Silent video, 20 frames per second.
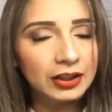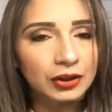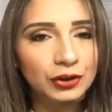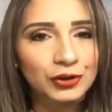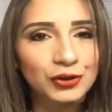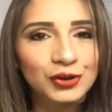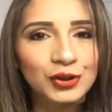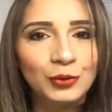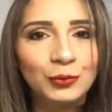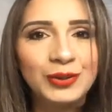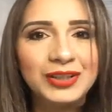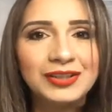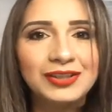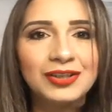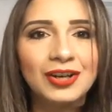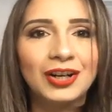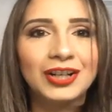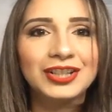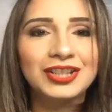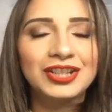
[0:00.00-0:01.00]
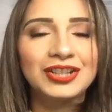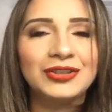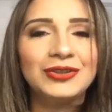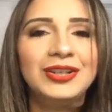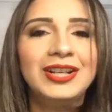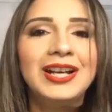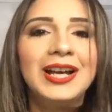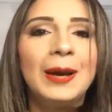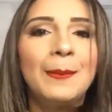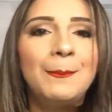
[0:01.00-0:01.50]
So we start to
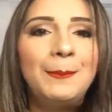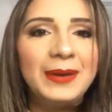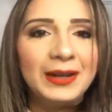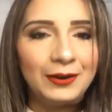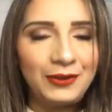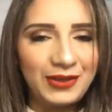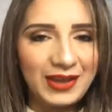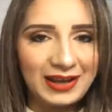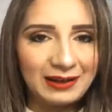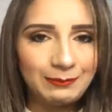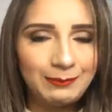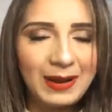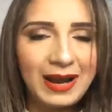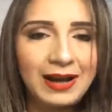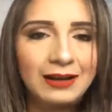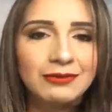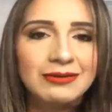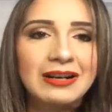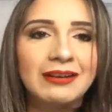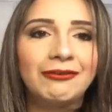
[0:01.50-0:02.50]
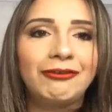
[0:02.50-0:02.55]
build that background